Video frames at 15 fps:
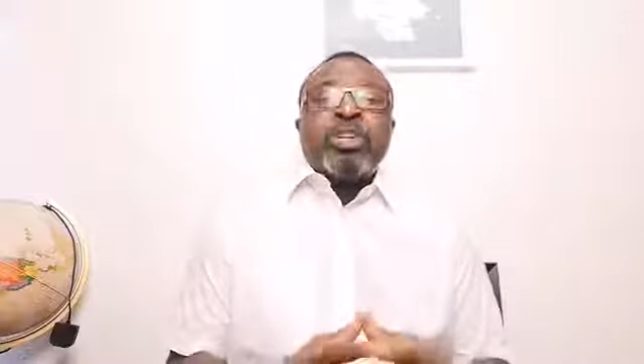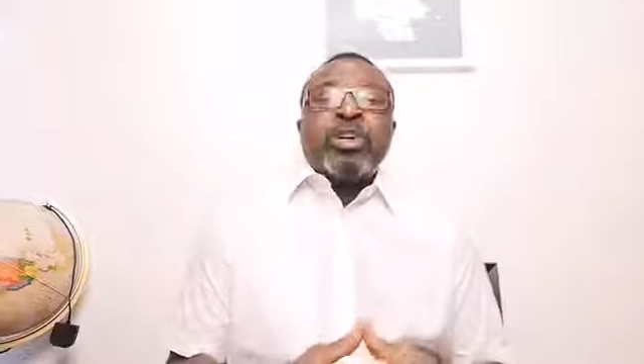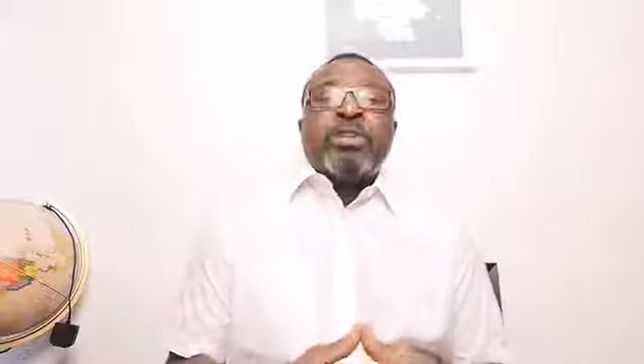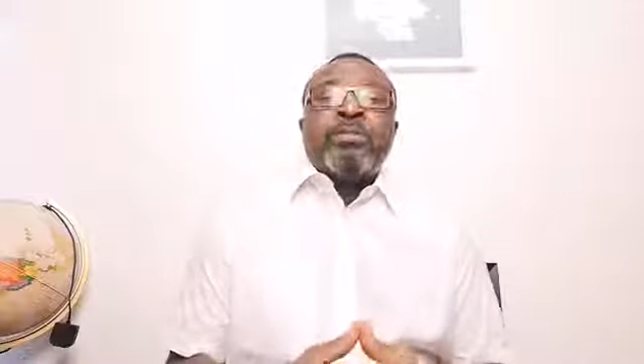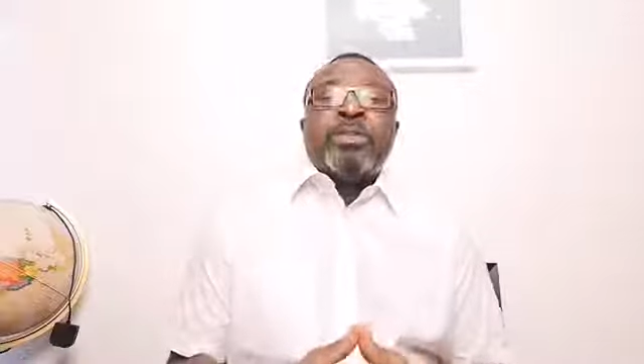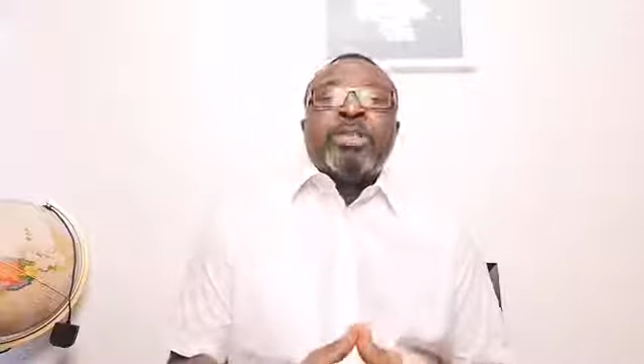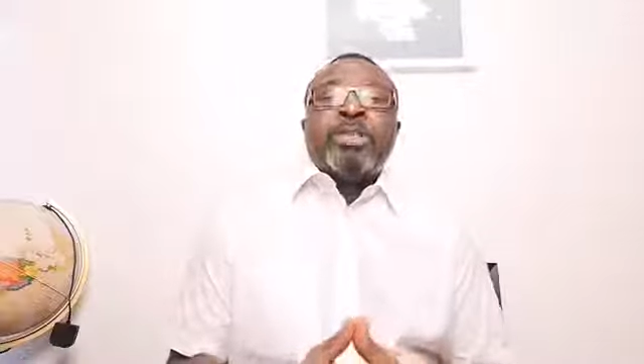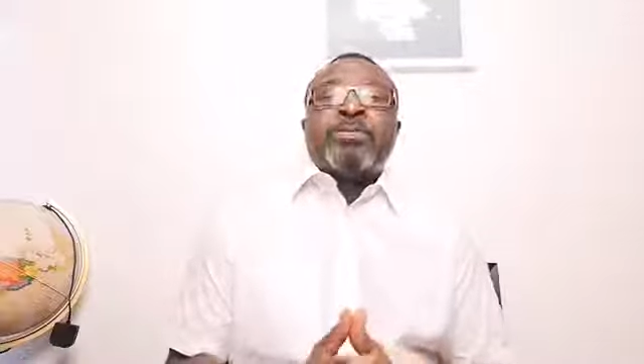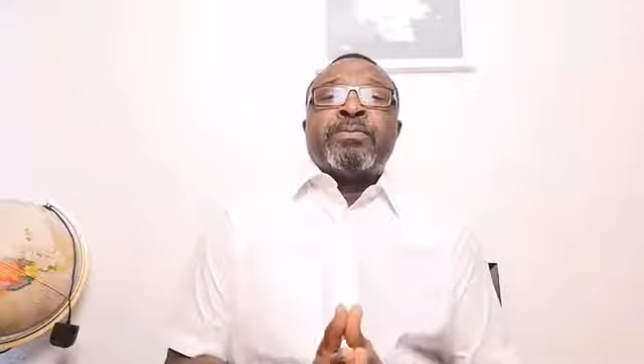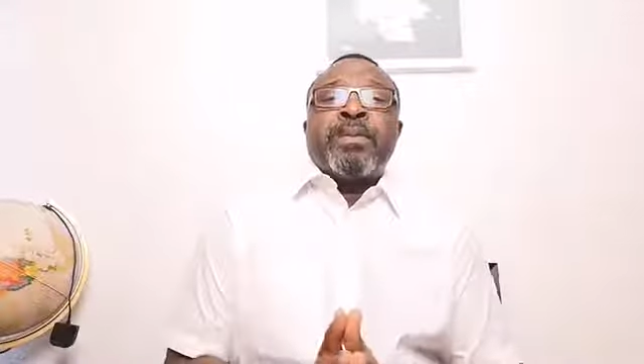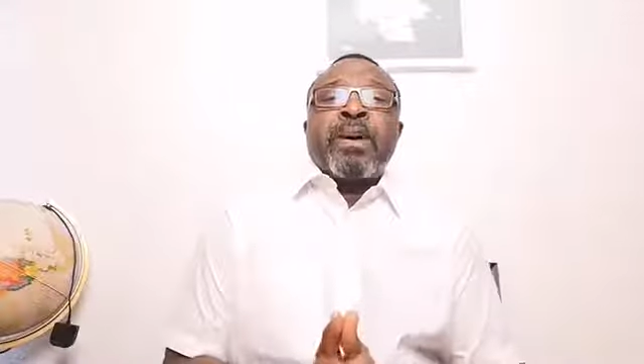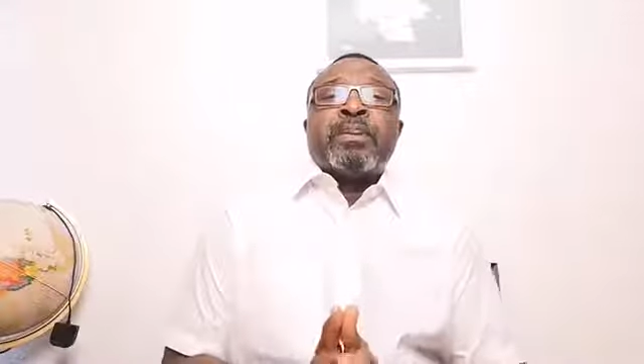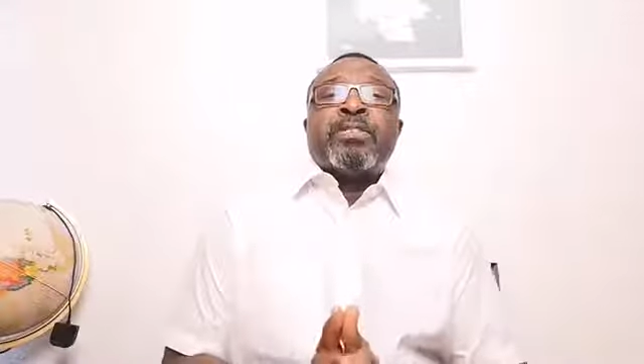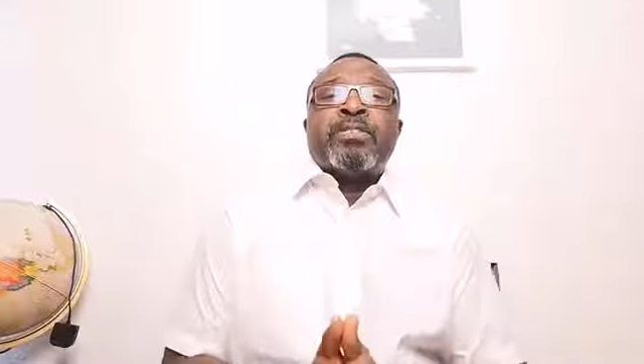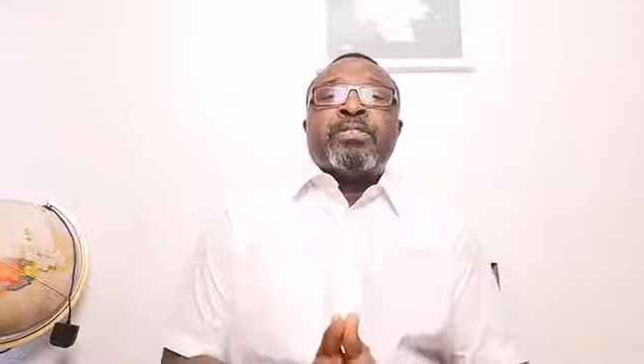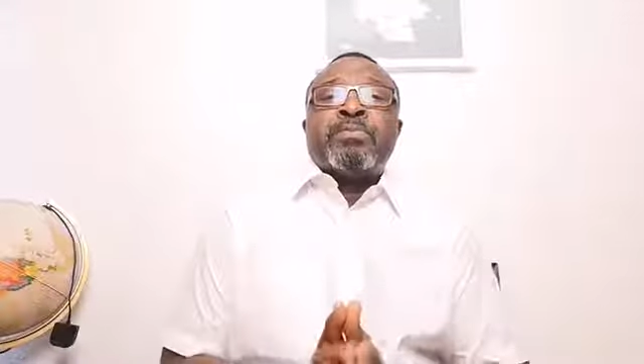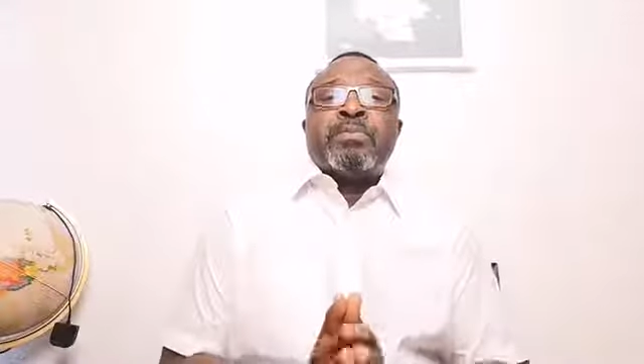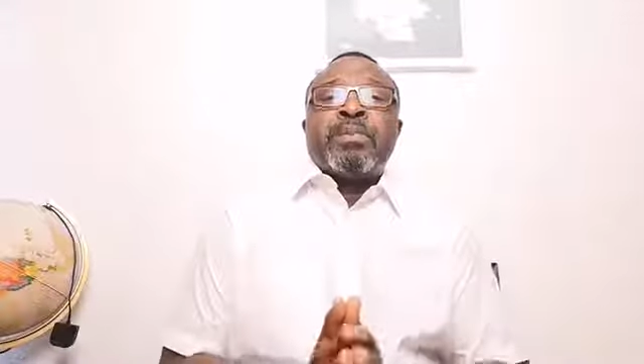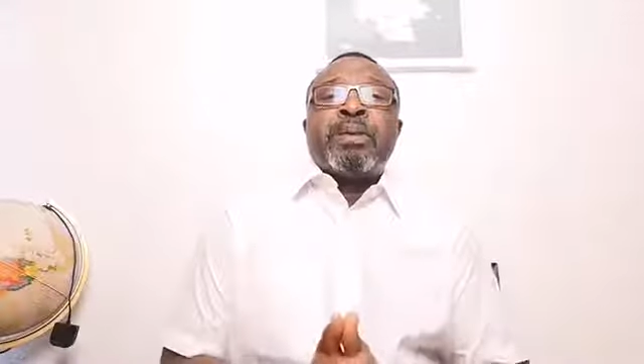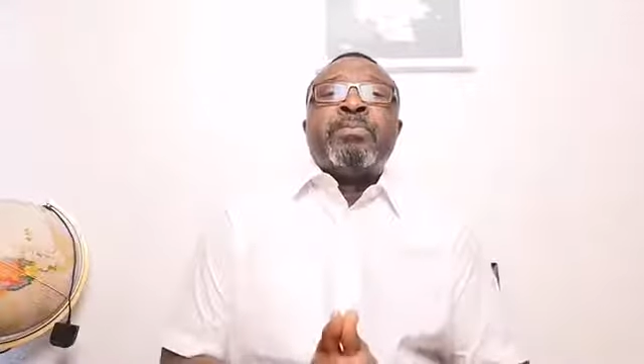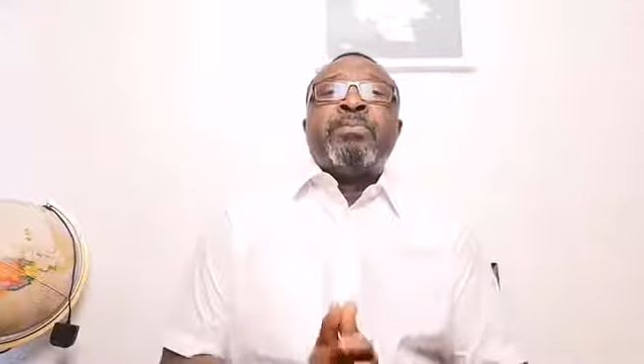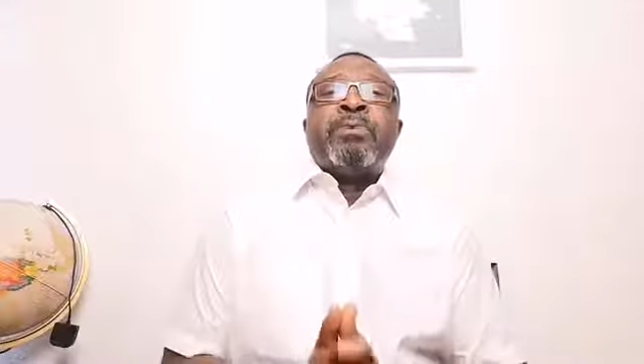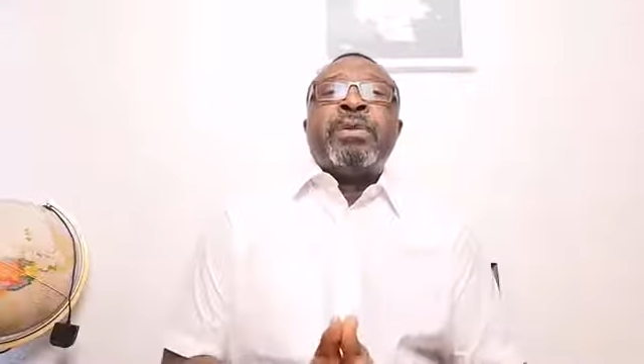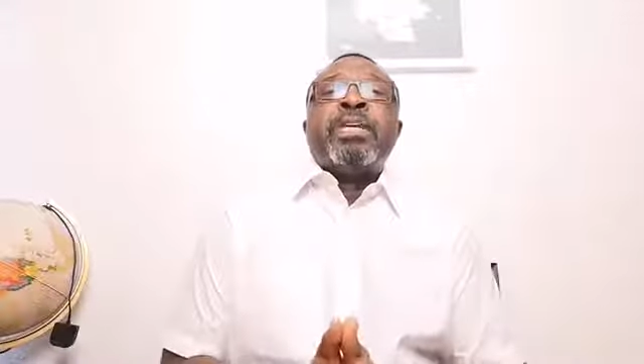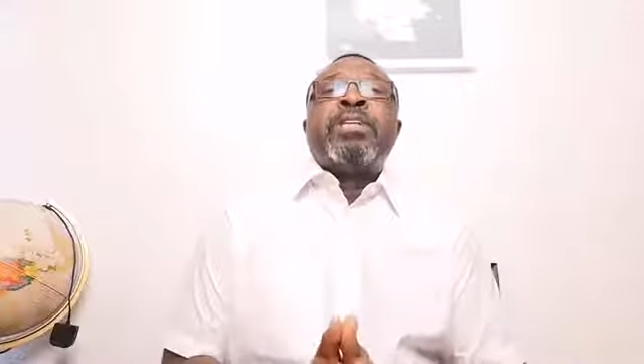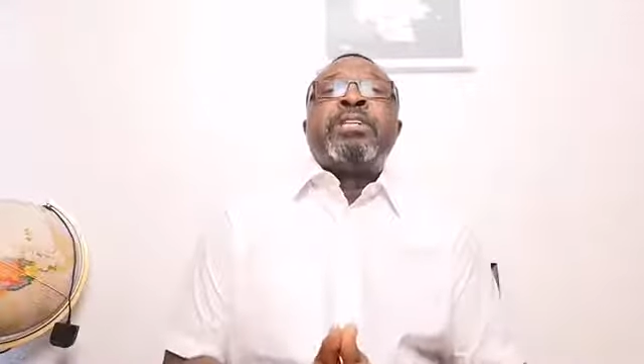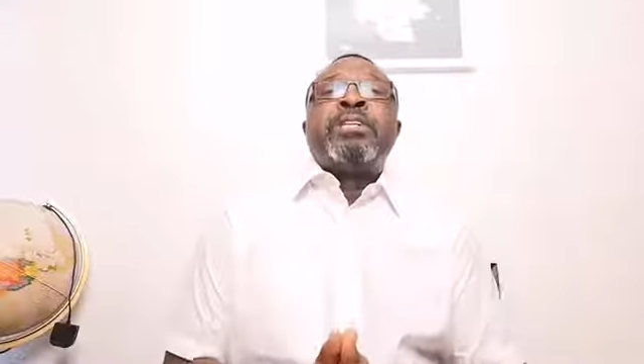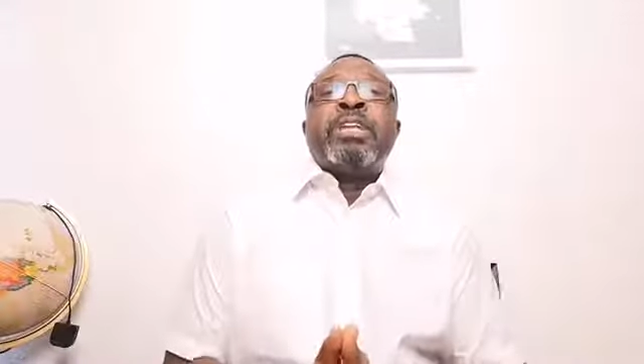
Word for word: of these factors being put in,